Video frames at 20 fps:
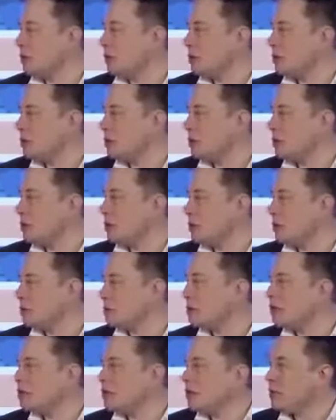
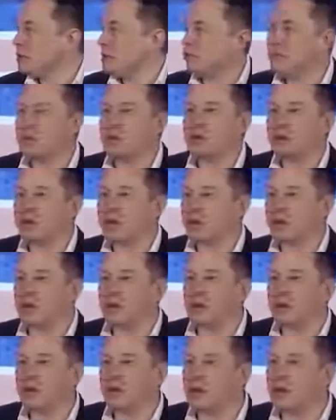superchargers. Right. Superchargers
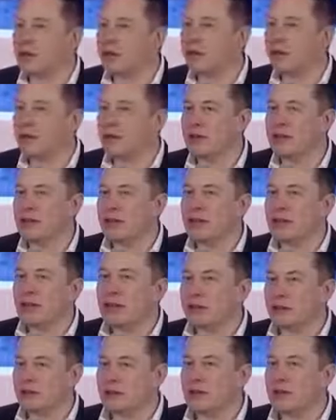are only a little over
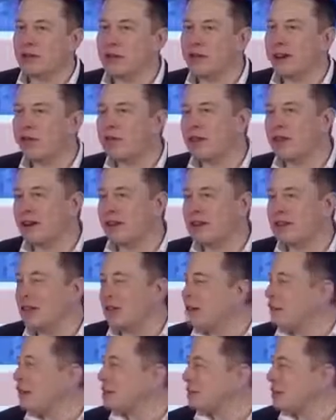sort of 5
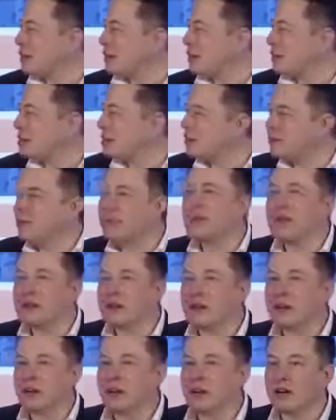to 8%
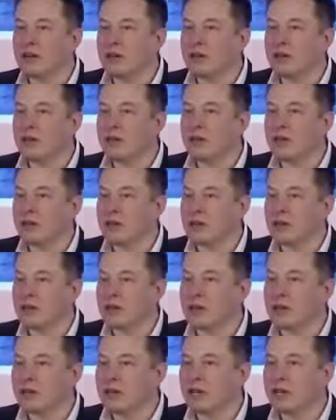of the
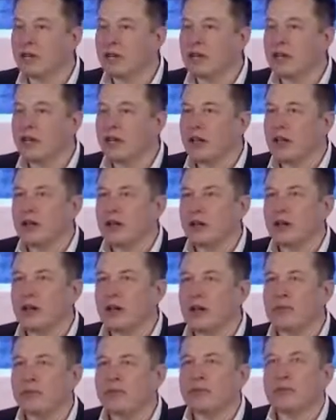energy.
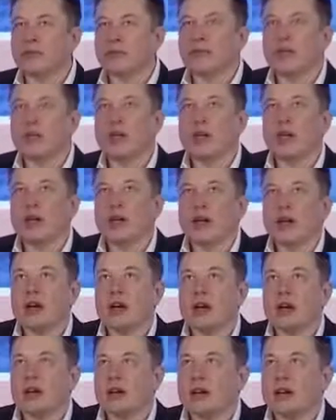
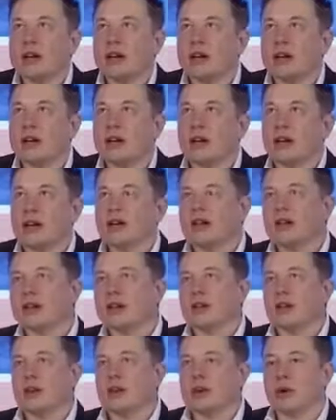And I
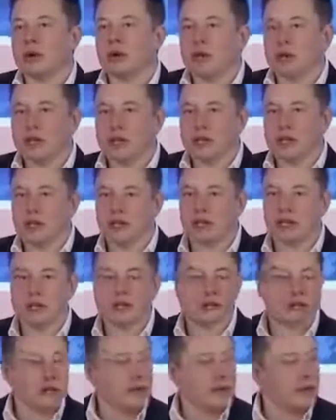think an important thing to
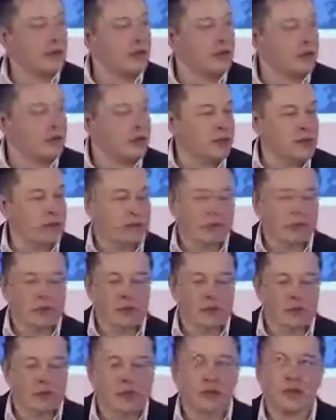consider also
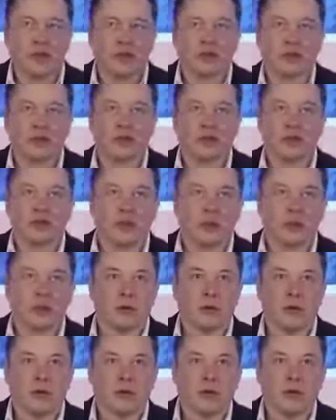is
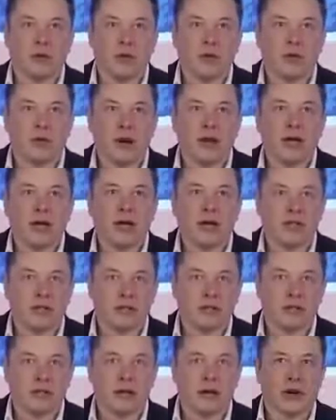range
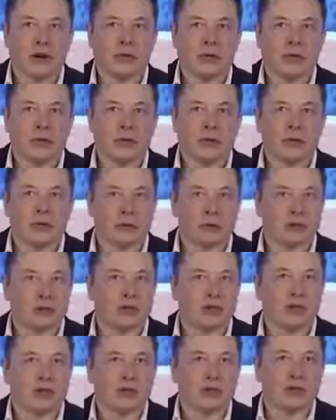is incredibly
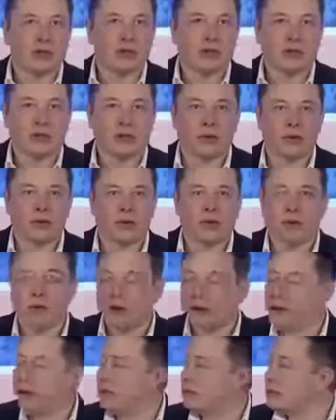important for
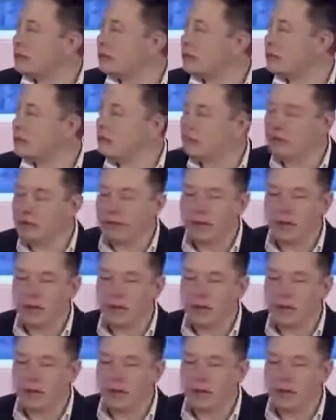many reasons.